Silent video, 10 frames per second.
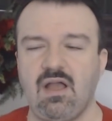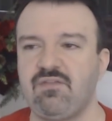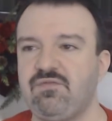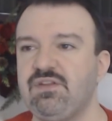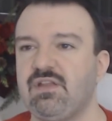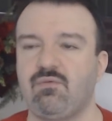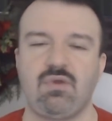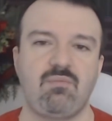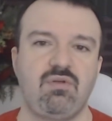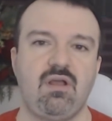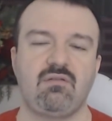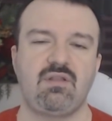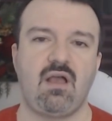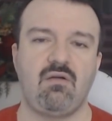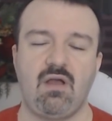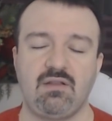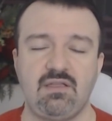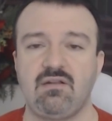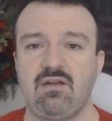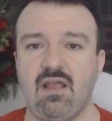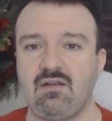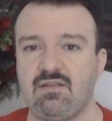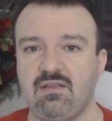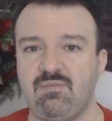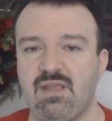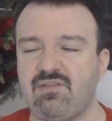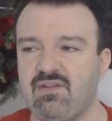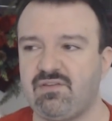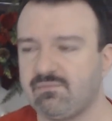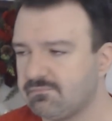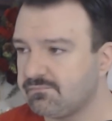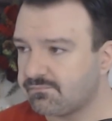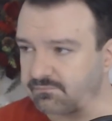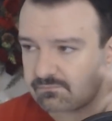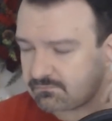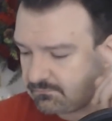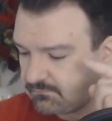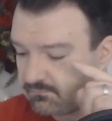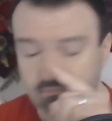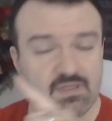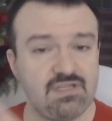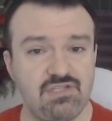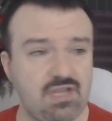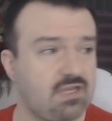I feel like what I put out, on the internet on a daily basis is